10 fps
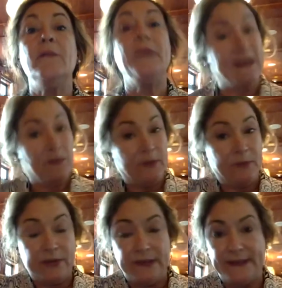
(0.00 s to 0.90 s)
but it, we
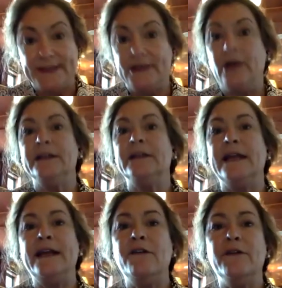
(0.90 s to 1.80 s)
put installed a
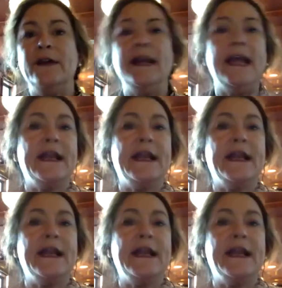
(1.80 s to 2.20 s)
light over it,